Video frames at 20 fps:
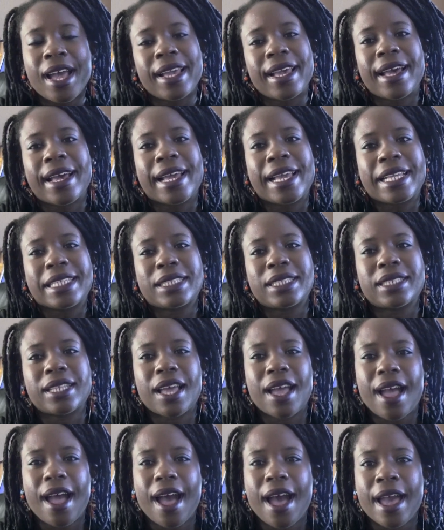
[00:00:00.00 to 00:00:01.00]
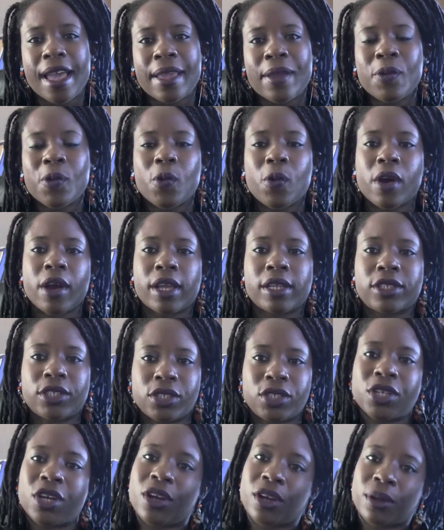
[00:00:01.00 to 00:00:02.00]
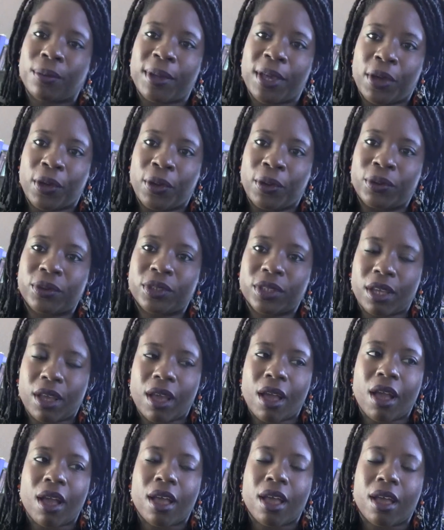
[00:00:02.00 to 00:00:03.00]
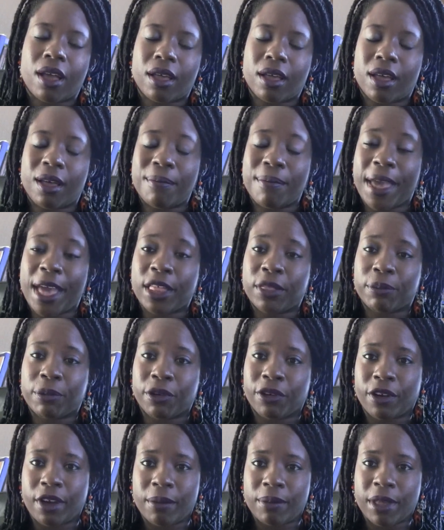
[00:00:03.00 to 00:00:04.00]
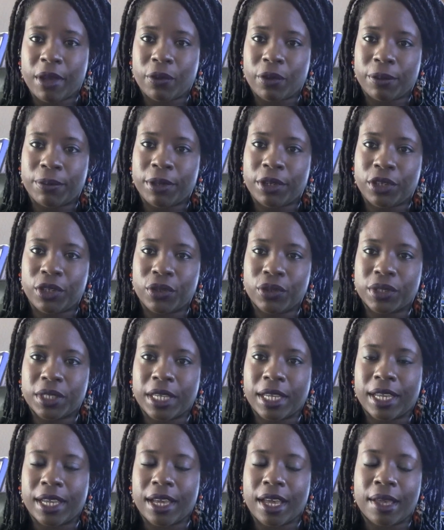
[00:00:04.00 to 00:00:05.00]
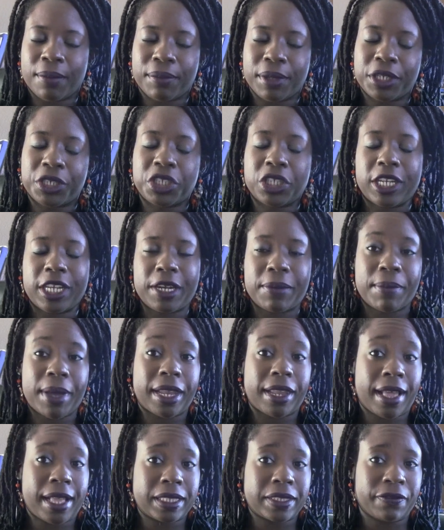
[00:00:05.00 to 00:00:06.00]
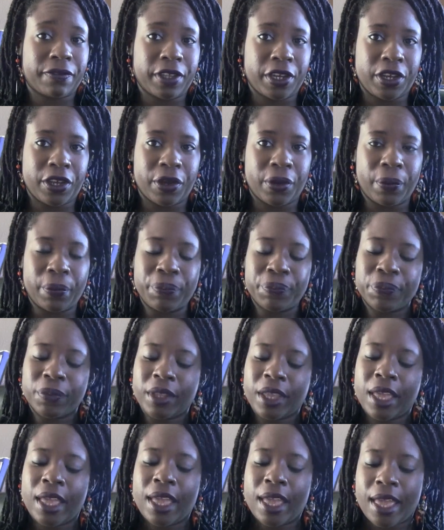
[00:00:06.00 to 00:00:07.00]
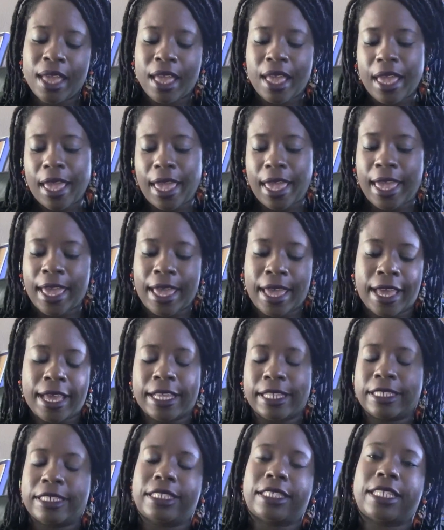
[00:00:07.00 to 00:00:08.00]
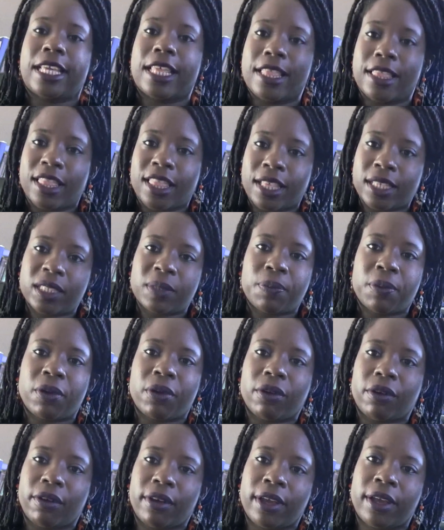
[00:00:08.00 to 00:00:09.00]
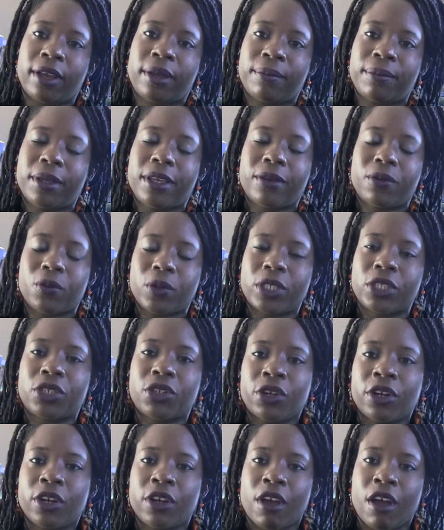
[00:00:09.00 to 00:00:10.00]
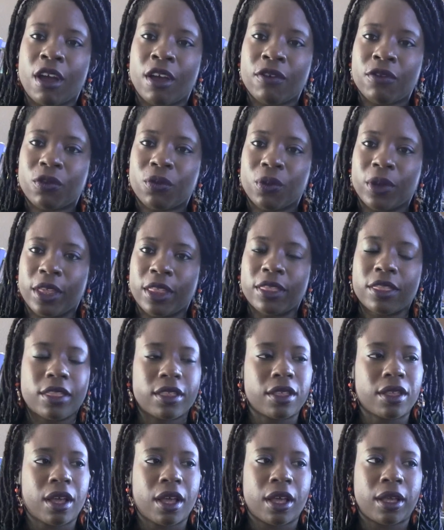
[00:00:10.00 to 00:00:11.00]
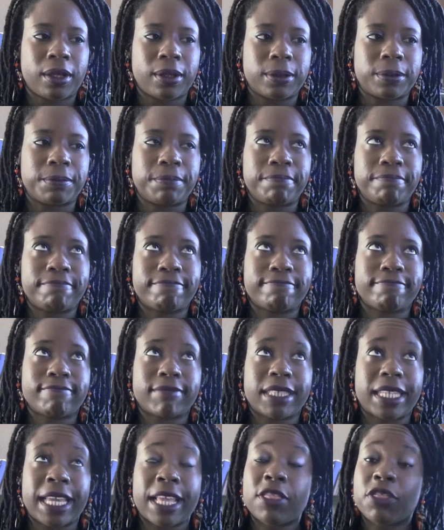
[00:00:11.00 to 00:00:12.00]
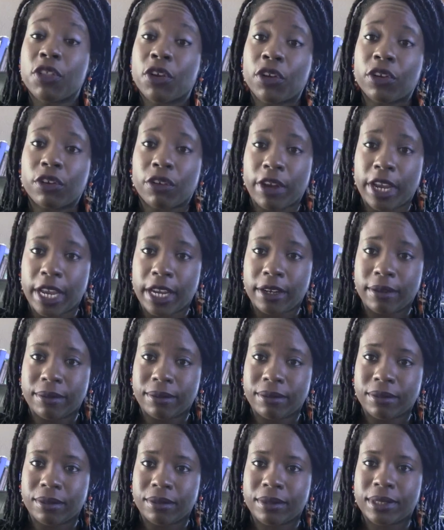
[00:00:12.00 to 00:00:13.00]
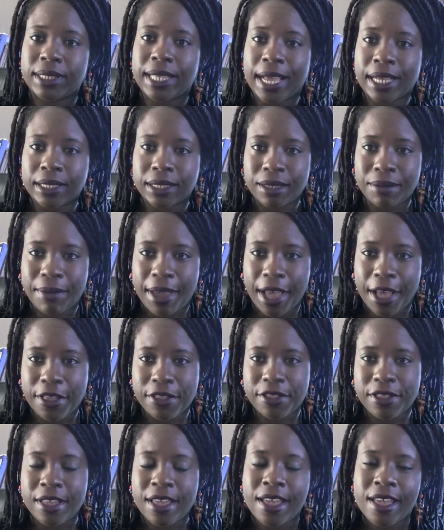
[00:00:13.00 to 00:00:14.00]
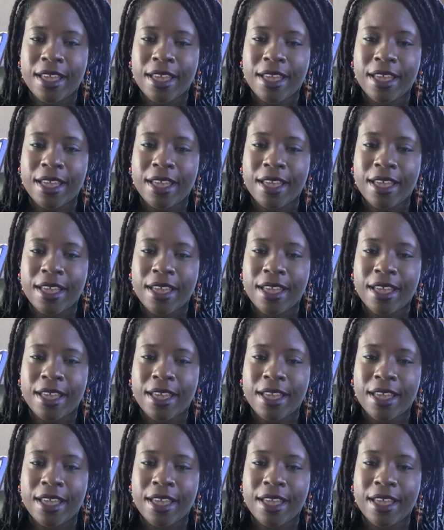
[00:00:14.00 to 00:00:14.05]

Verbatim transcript: Hi guys, I want to talk about a math program that we've been using. I mentioned it in my last video. And this program, we started off with um, in third grade, Saxon math.